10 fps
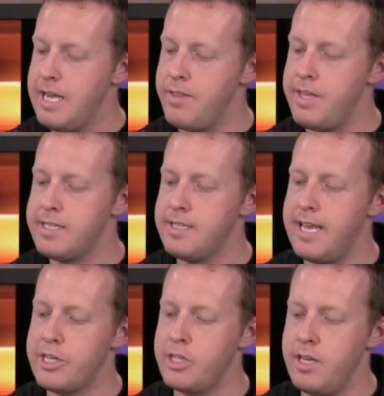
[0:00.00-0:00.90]
This is
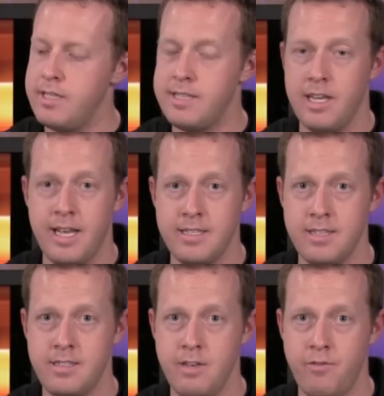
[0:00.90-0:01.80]
actually an Intel S
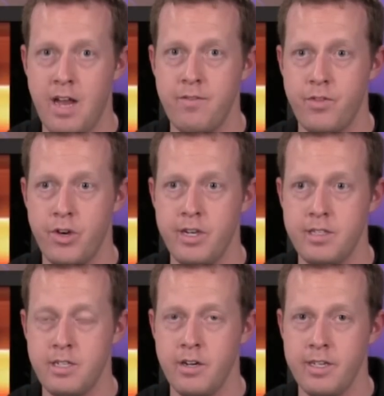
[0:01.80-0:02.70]
S D five thirty
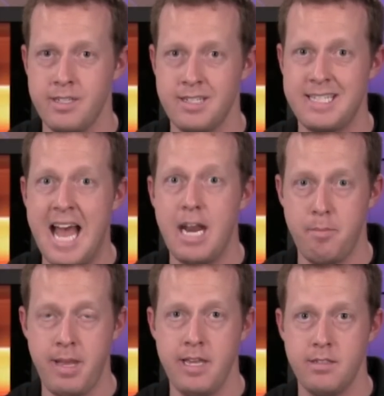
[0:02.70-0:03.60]
series, a
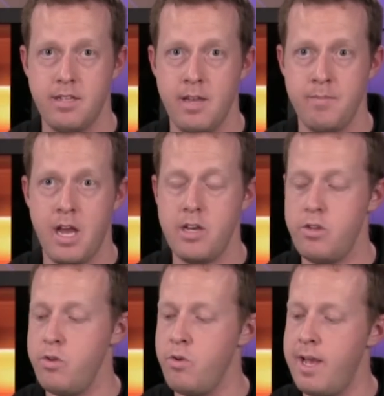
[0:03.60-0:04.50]
SATA-based M dot
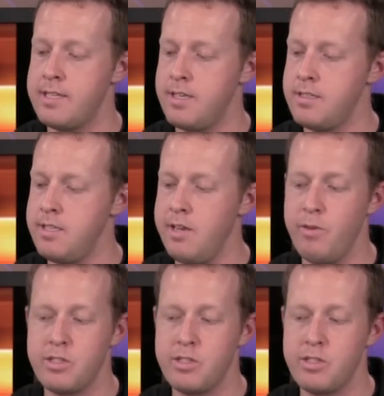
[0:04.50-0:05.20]
two S S D.